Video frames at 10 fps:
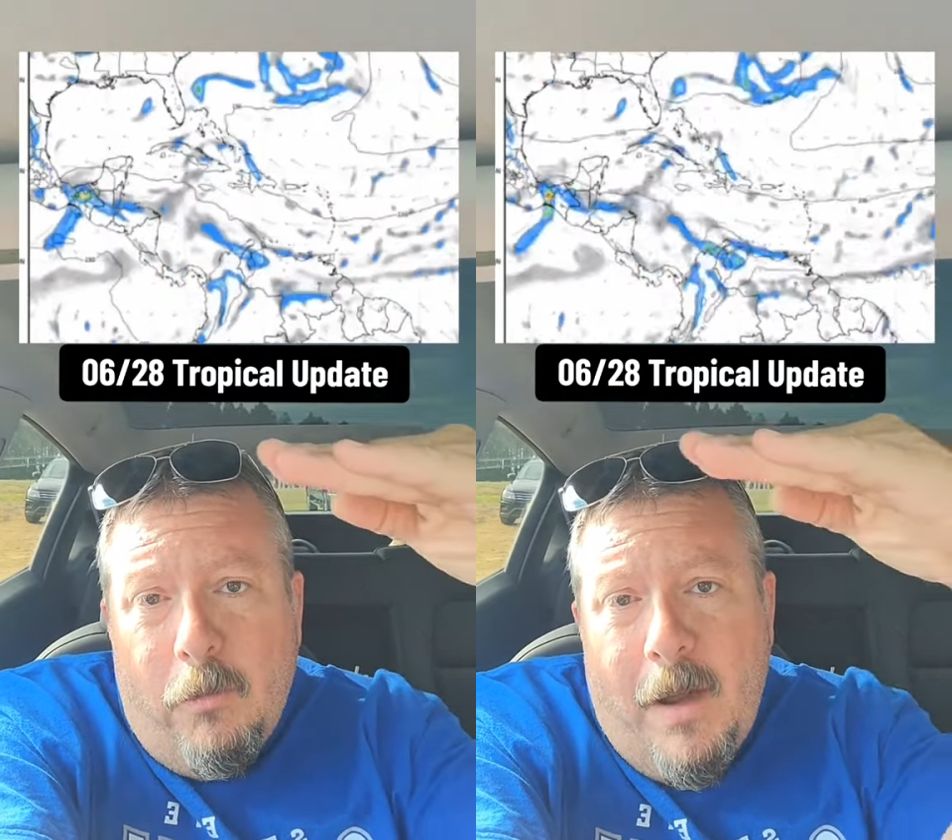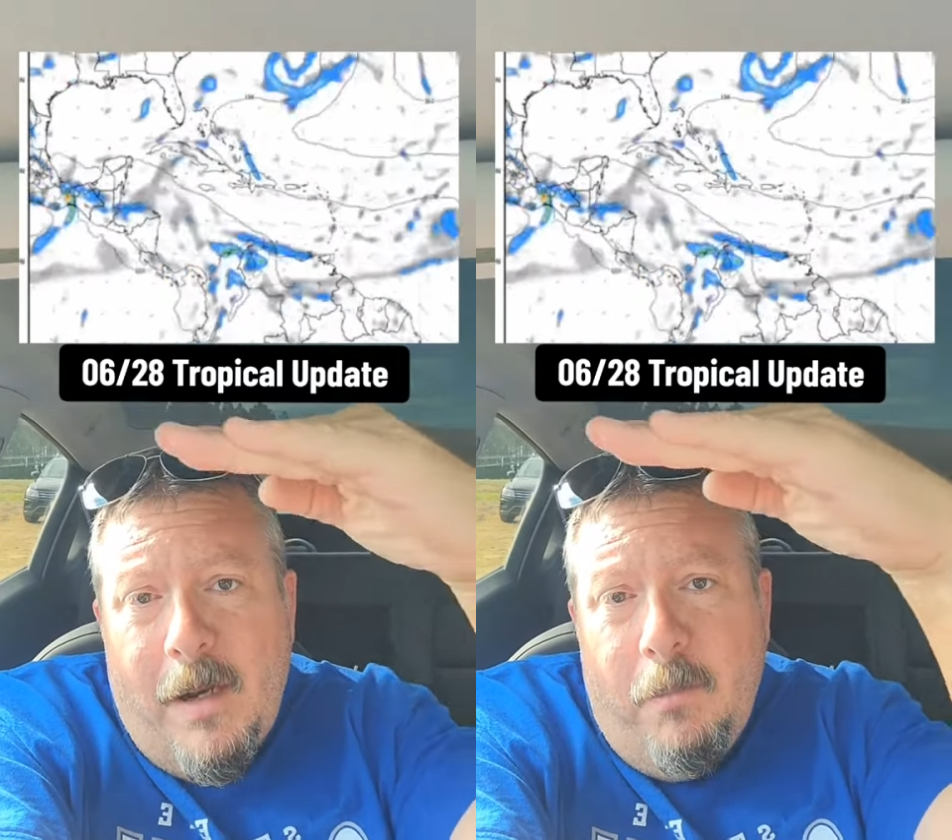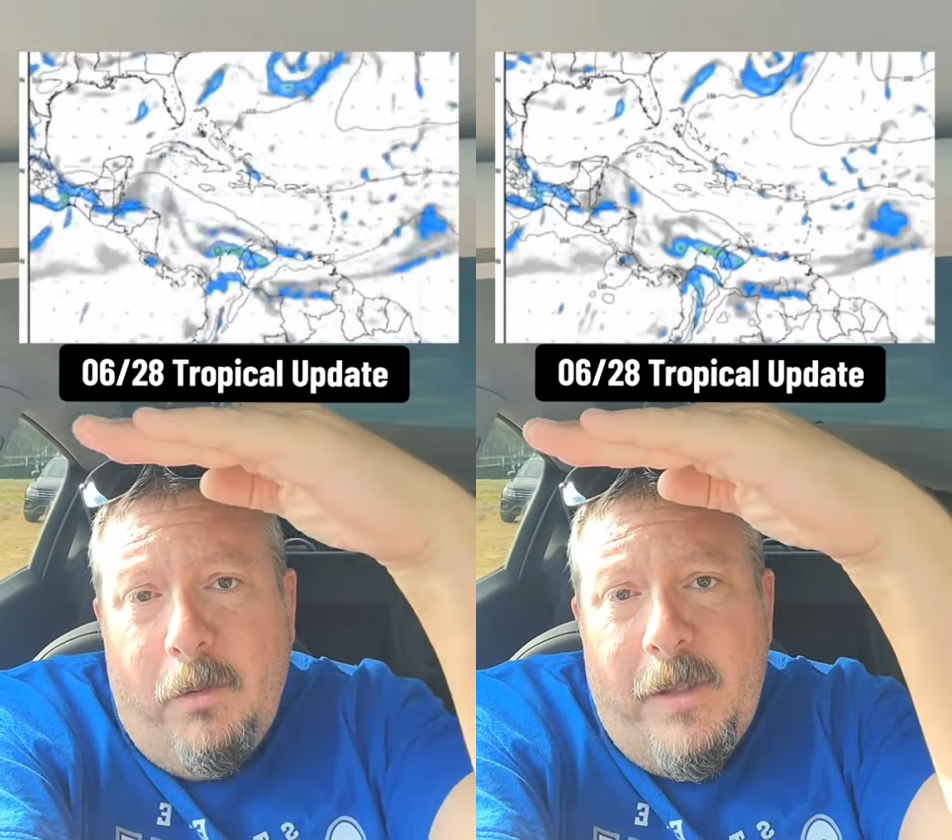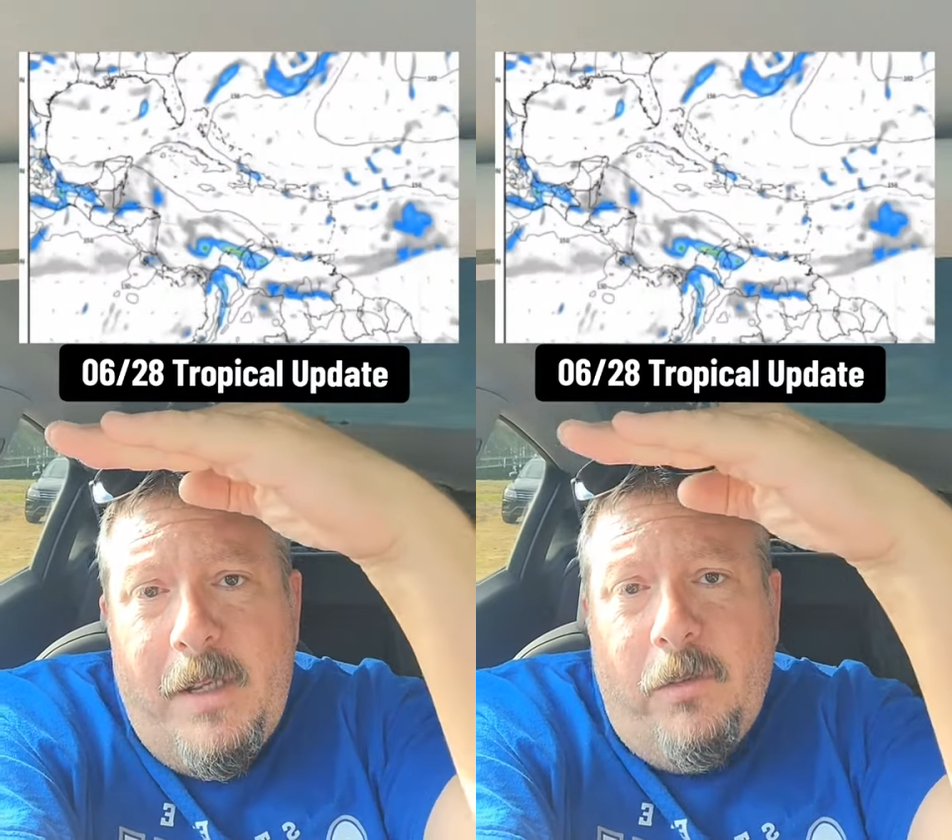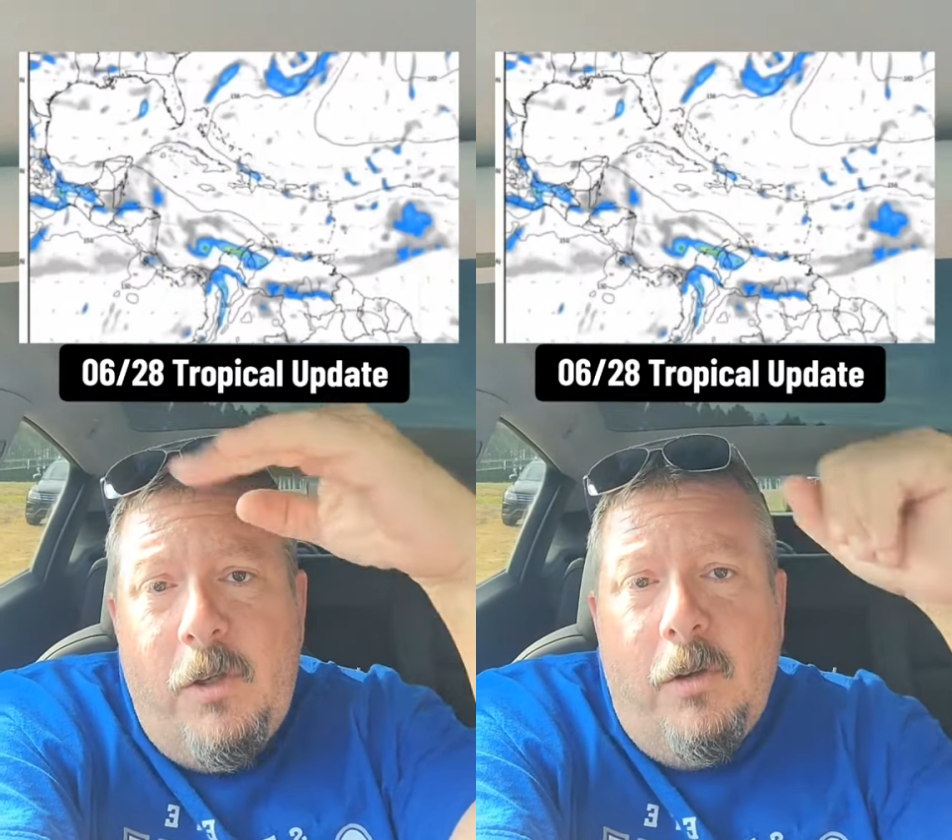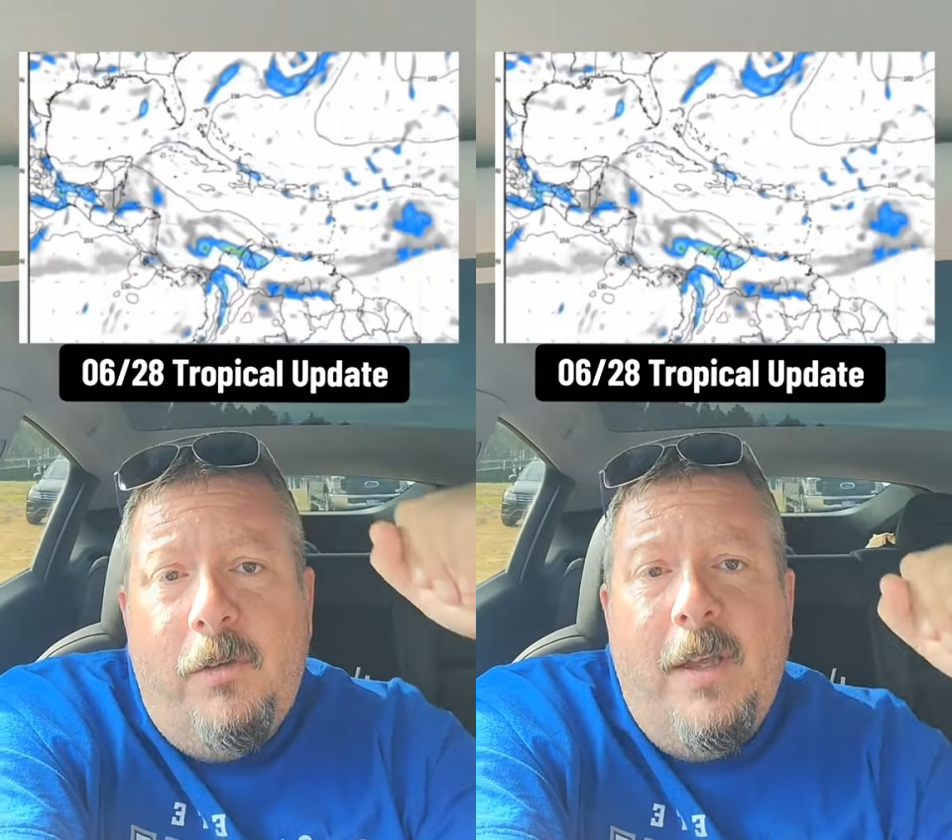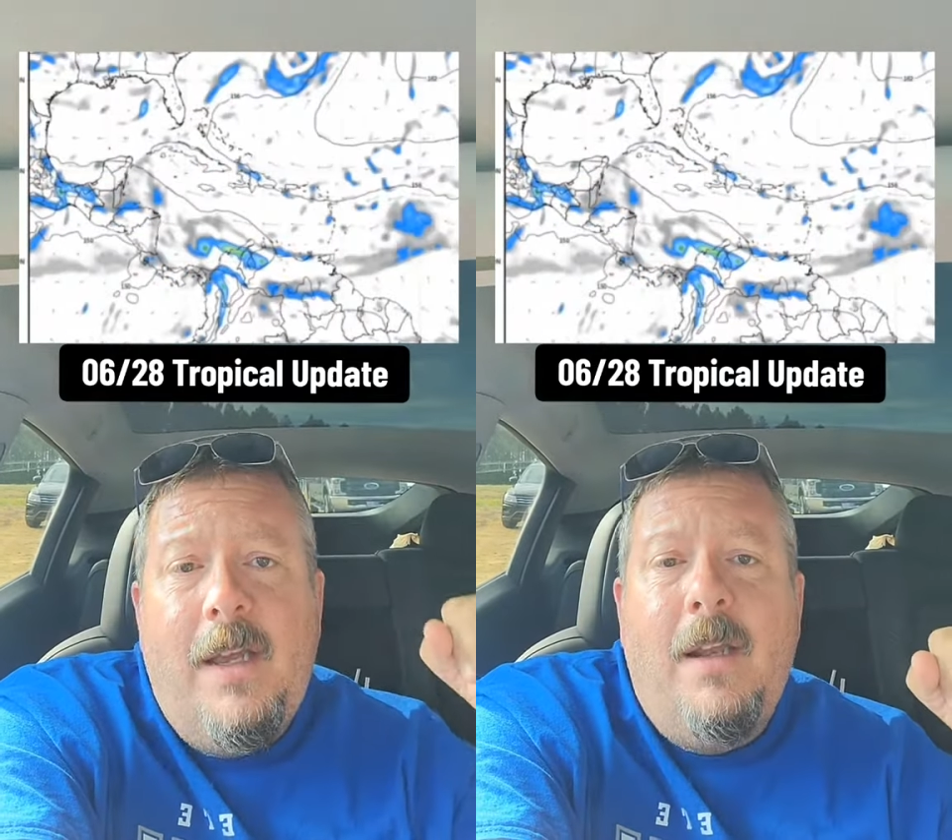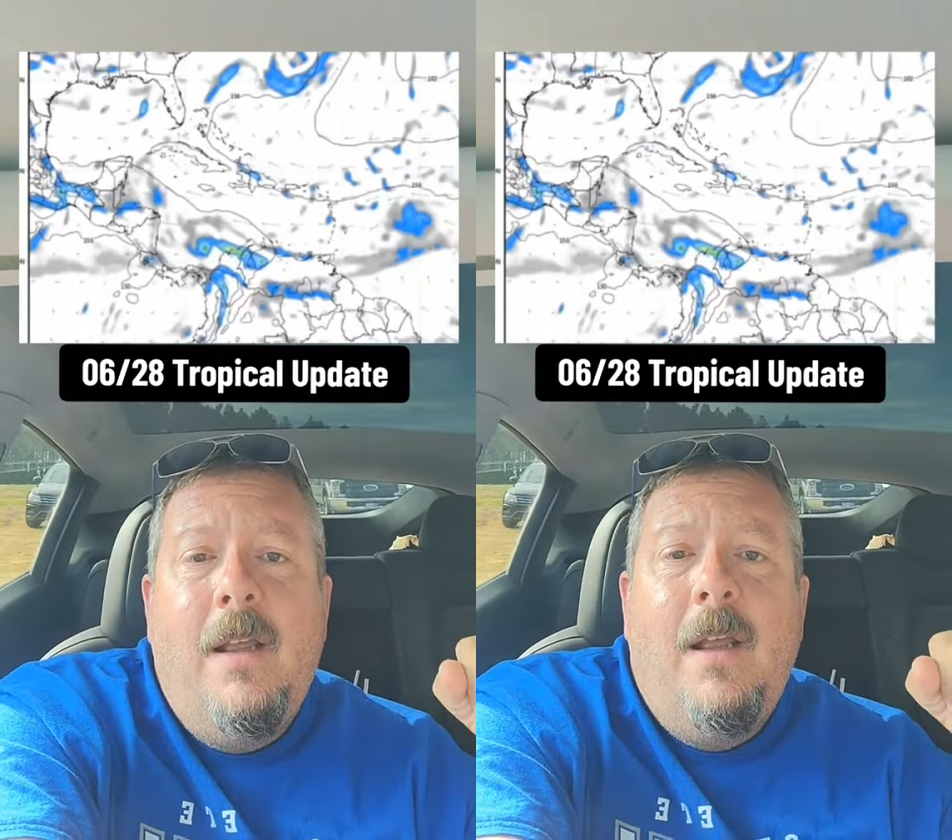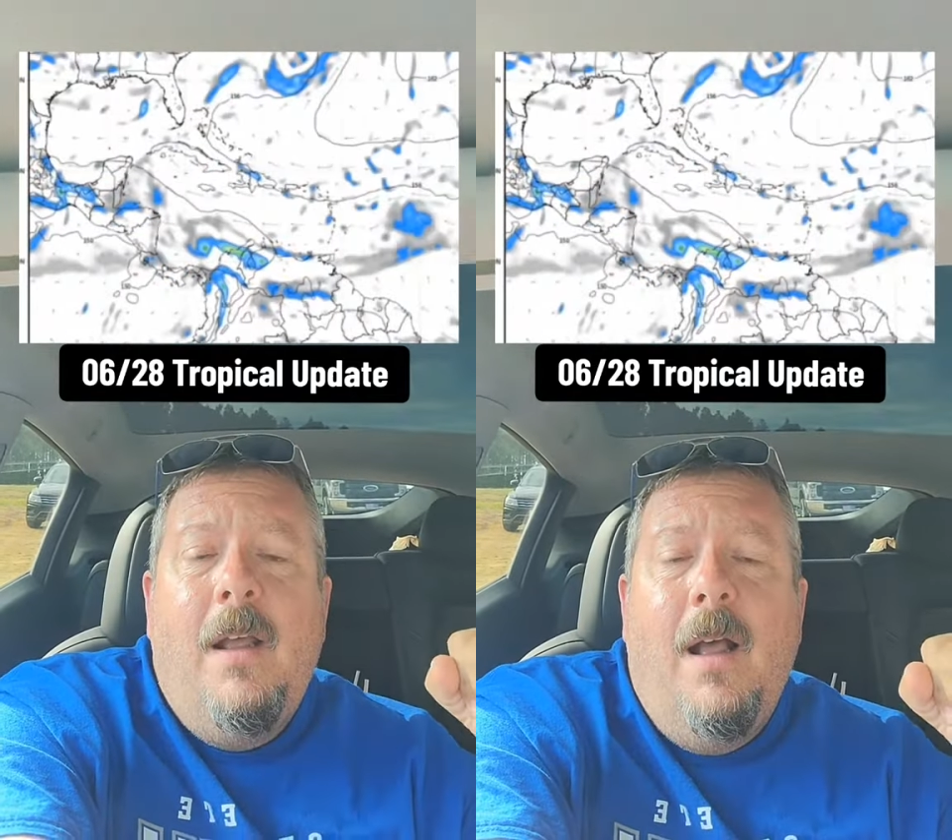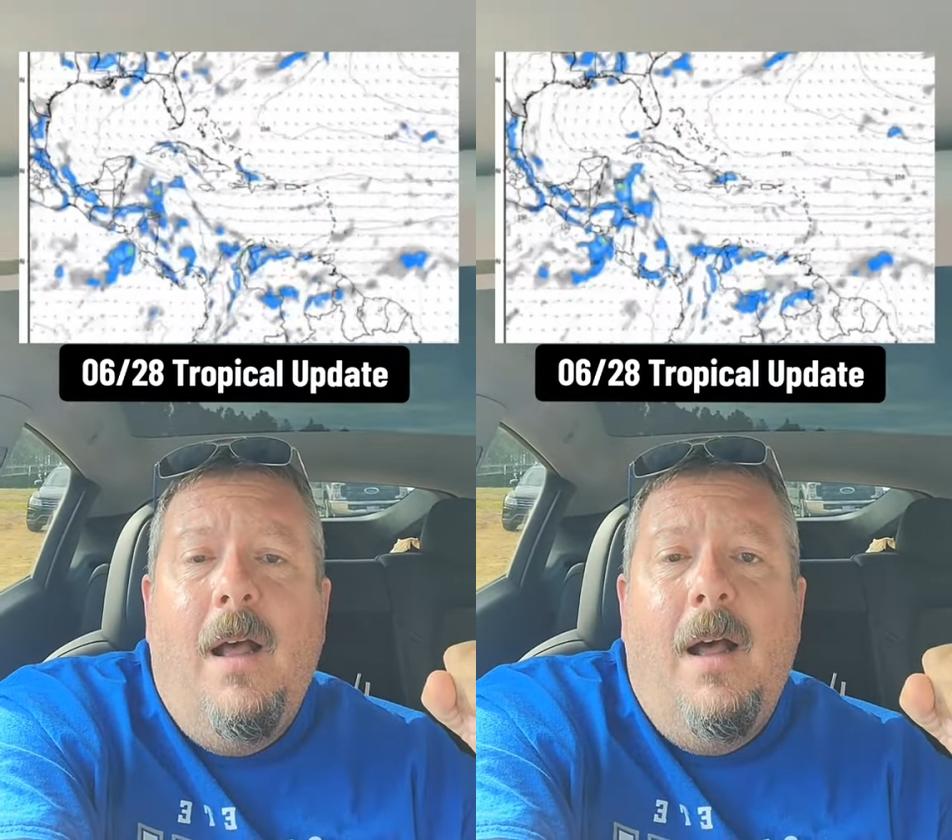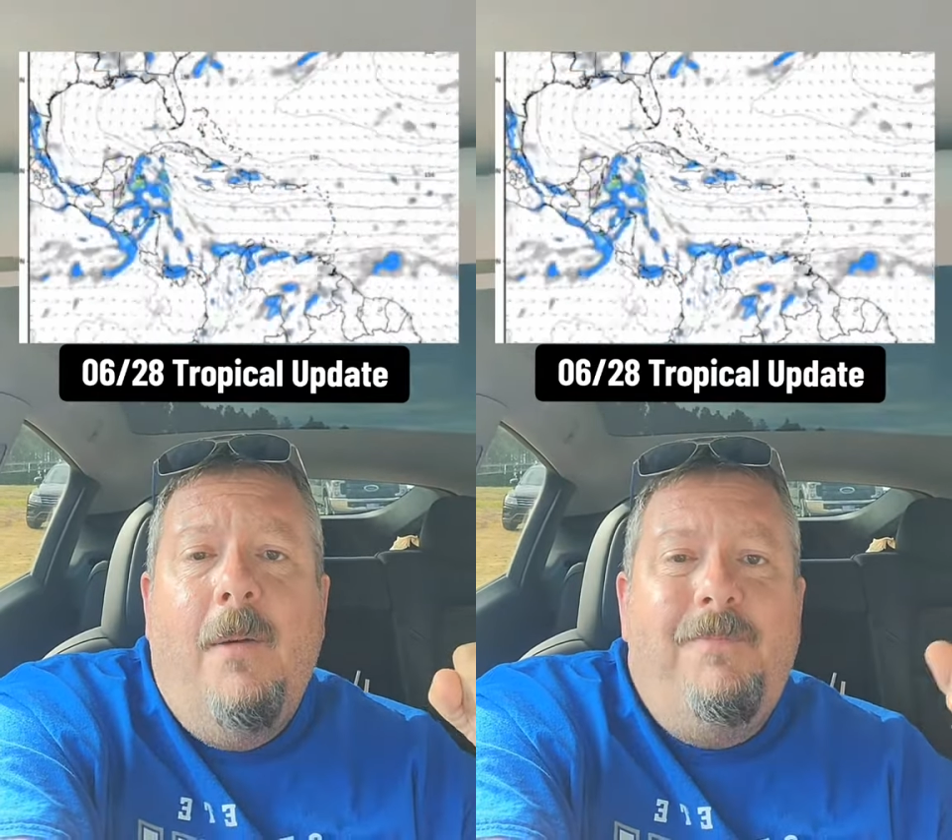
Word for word: right into Belize and Yucatan. Uh,